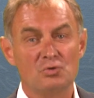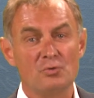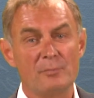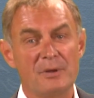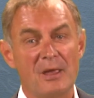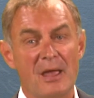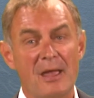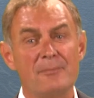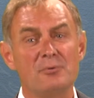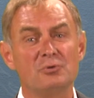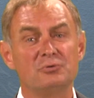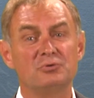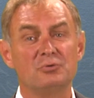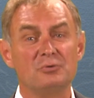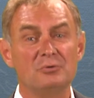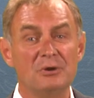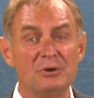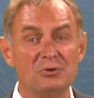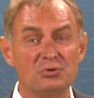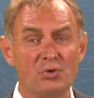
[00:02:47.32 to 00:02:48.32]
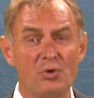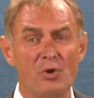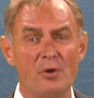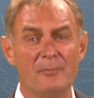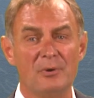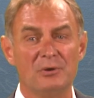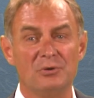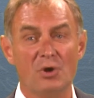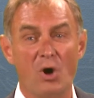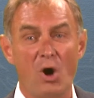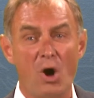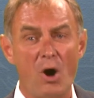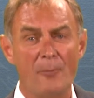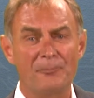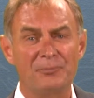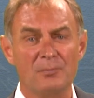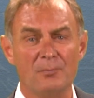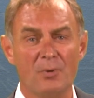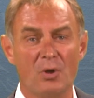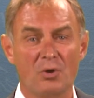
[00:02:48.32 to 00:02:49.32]
To be able to determine the
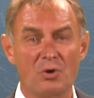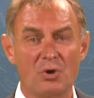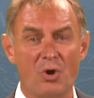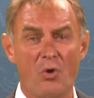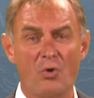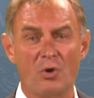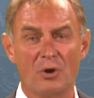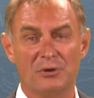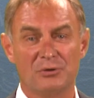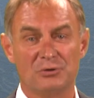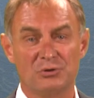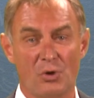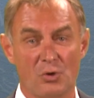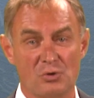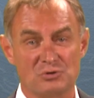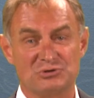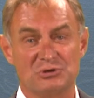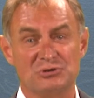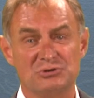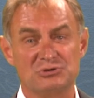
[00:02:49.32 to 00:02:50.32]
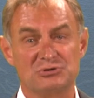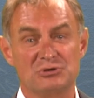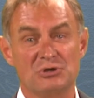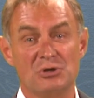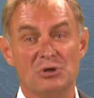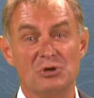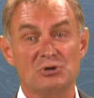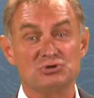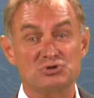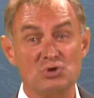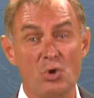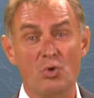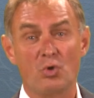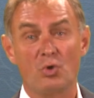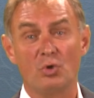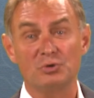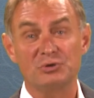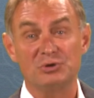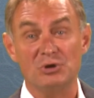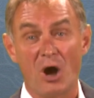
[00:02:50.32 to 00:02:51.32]
optimal coagulant dosage,
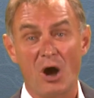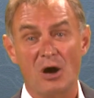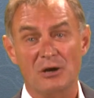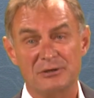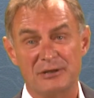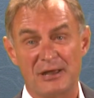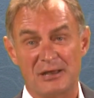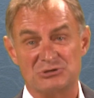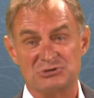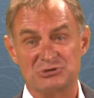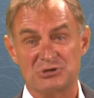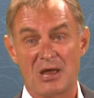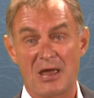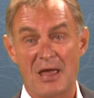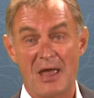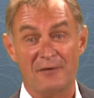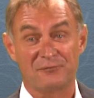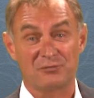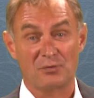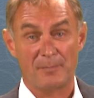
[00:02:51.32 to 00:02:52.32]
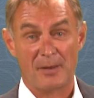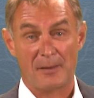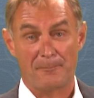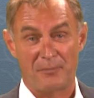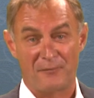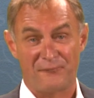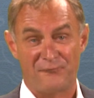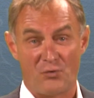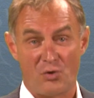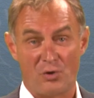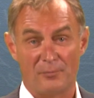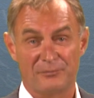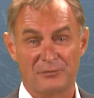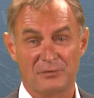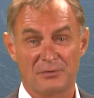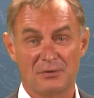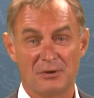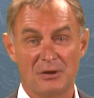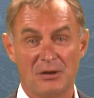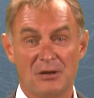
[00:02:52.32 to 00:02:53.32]
so-called yard tests have to be
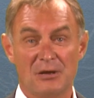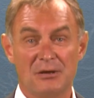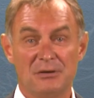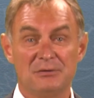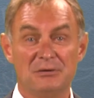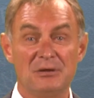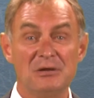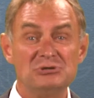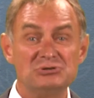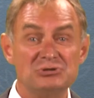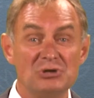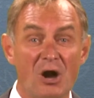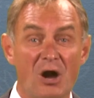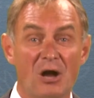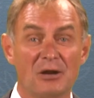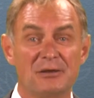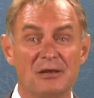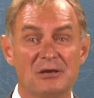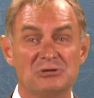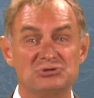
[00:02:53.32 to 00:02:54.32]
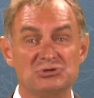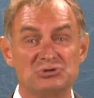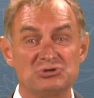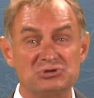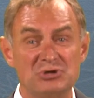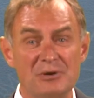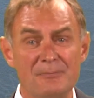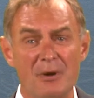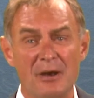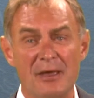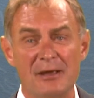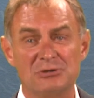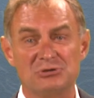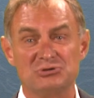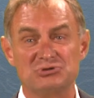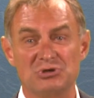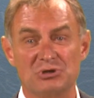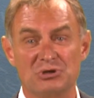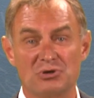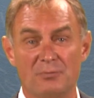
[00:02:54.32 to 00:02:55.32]
performed. These yard tests simulate
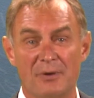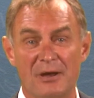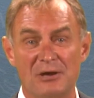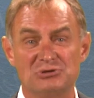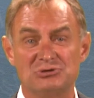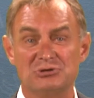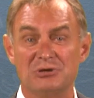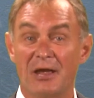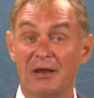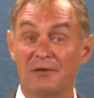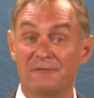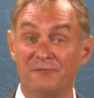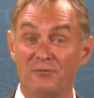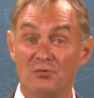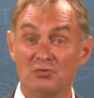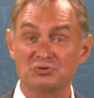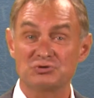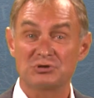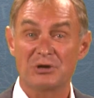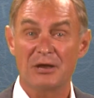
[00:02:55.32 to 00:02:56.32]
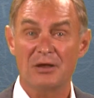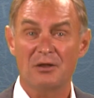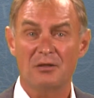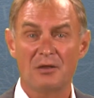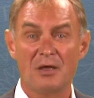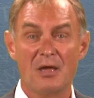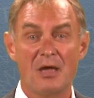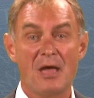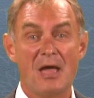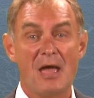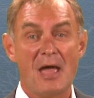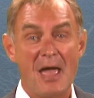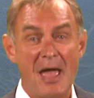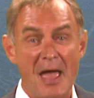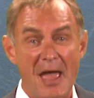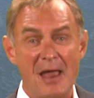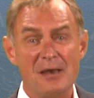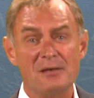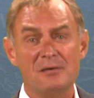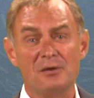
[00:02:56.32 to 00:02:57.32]
the situation at full scale,
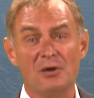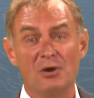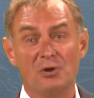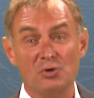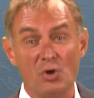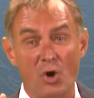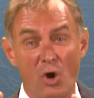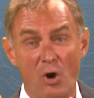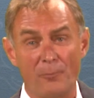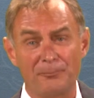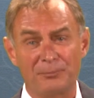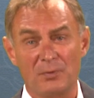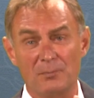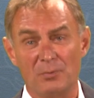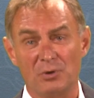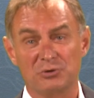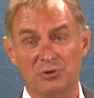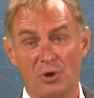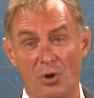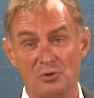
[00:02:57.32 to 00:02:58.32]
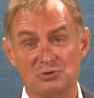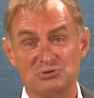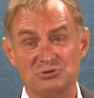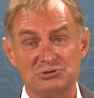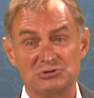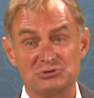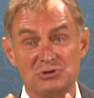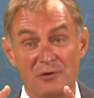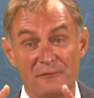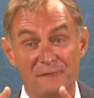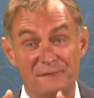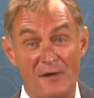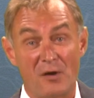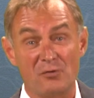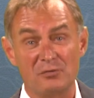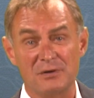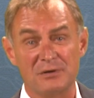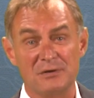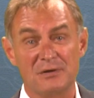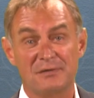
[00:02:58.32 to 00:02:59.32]
and the optimal dosage
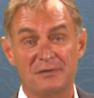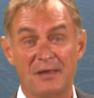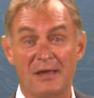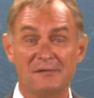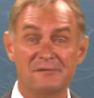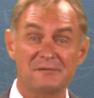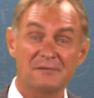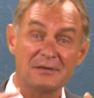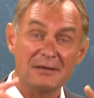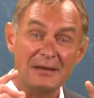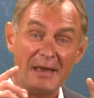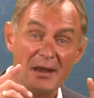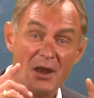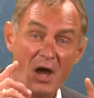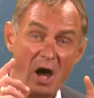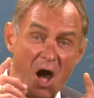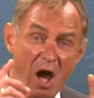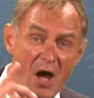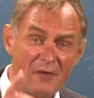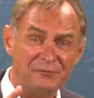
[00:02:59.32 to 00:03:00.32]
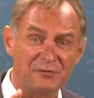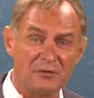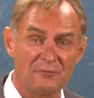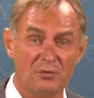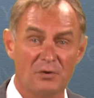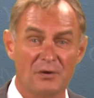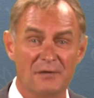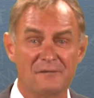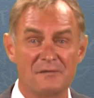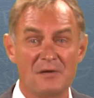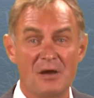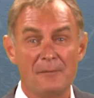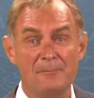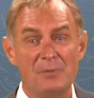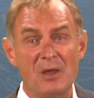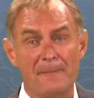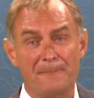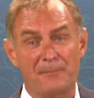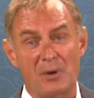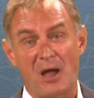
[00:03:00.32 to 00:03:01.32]
found in the test can afterwards
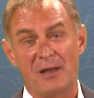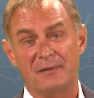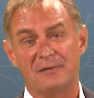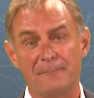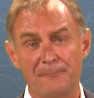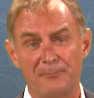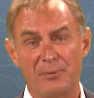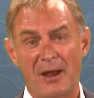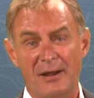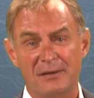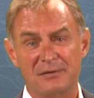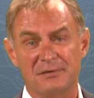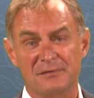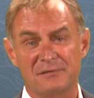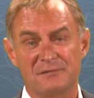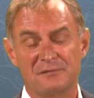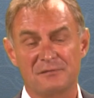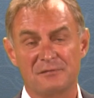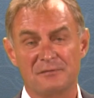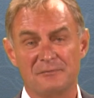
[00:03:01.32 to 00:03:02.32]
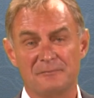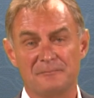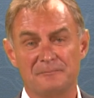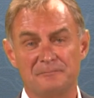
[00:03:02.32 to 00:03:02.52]
be applied in practice.